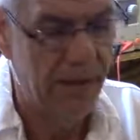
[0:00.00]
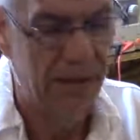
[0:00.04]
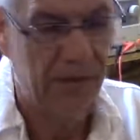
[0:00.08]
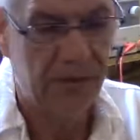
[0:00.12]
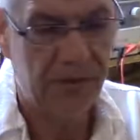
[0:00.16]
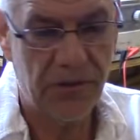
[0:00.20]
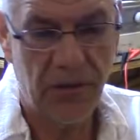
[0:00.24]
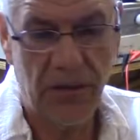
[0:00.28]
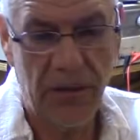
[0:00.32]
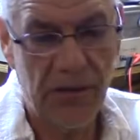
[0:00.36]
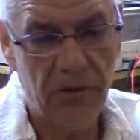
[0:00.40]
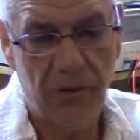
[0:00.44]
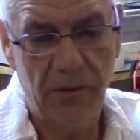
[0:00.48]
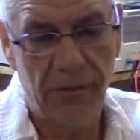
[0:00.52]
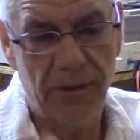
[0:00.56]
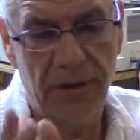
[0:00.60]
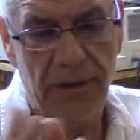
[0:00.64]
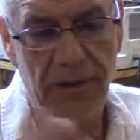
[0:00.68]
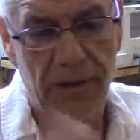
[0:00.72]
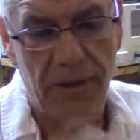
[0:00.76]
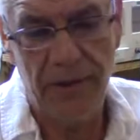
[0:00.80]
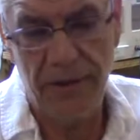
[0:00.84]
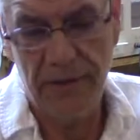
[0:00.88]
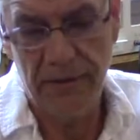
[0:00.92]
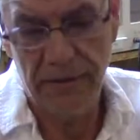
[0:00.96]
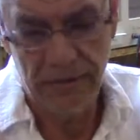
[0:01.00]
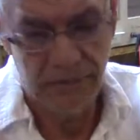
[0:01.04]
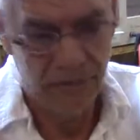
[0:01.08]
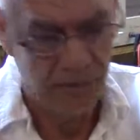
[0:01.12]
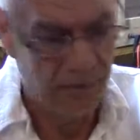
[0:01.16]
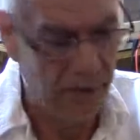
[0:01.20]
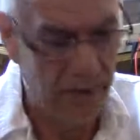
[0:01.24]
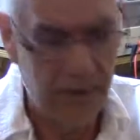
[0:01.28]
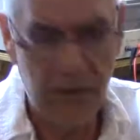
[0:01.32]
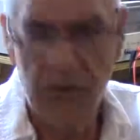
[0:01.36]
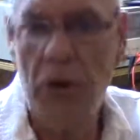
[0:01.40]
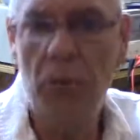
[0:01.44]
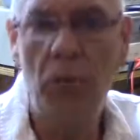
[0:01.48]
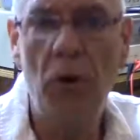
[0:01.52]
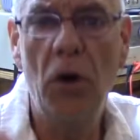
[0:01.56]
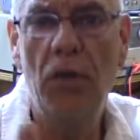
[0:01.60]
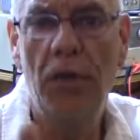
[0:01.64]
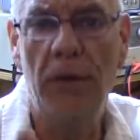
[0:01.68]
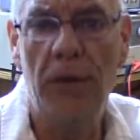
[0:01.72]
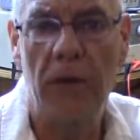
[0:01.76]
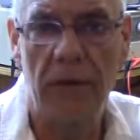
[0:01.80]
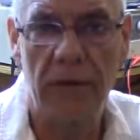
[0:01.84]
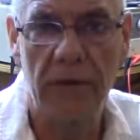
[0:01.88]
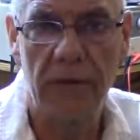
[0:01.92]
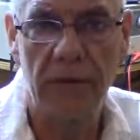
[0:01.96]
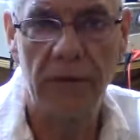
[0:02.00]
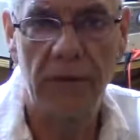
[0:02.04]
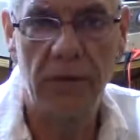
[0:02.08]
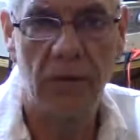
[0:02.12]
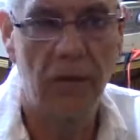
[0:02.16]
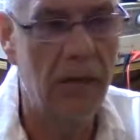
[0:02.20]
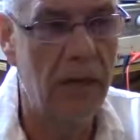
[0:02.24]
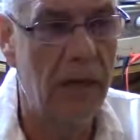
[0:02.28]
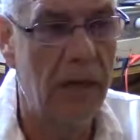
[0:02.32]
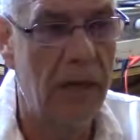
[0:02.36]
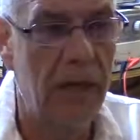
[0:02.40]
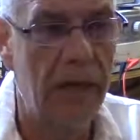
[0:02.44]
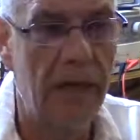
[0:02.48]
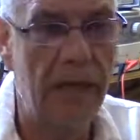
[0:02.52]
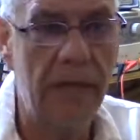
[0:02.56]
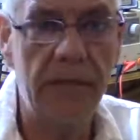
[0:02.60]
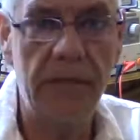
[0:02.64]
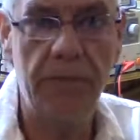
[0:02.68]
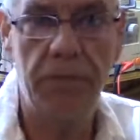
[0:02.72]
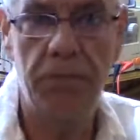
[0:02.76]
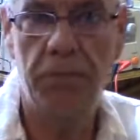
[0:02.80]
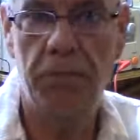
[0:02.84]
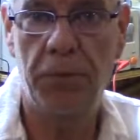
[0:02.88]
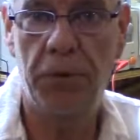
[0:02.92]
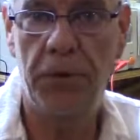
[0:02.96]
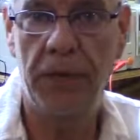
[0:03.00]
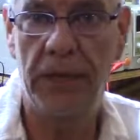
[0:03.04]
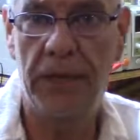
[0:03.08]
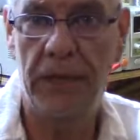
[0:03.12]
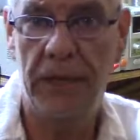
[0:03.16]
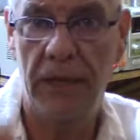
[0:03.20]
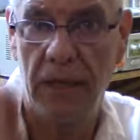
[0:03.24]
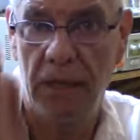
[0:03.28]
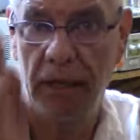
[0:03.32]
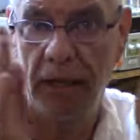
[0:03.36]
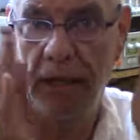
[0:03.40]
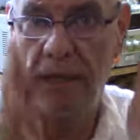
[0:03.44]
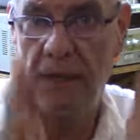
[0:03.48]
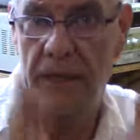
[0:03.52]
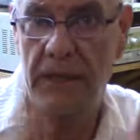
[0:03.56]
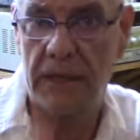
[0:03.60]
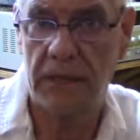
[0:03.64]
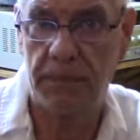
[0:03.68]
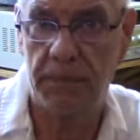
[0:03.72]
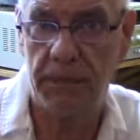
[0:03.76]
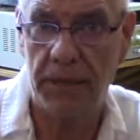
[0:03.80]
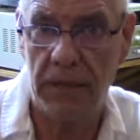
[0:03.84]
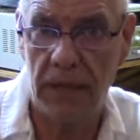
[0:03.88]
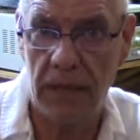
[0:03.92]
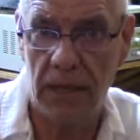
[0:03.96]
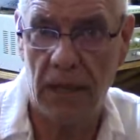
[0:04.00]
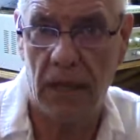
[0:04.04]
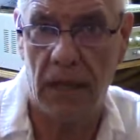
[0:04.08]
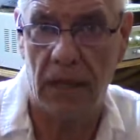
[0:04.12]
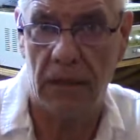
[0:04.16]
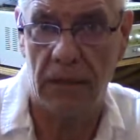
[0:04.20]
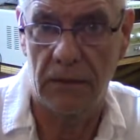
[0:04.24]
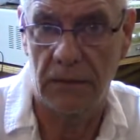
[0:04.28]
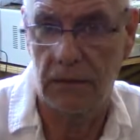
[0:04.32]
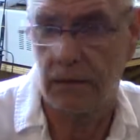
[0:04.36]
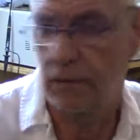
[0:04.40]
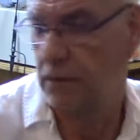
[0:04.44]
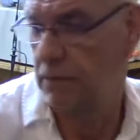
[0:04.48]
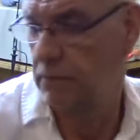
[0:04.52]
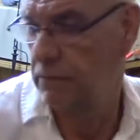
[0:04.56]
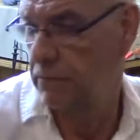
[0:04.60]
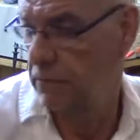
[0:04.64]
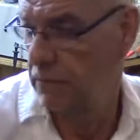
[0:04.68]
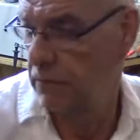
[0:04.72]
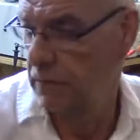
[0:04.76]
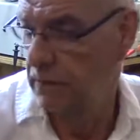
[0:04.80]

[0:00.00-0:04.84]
So I don't really care, right? They're moving. So let's put it at the speed of light so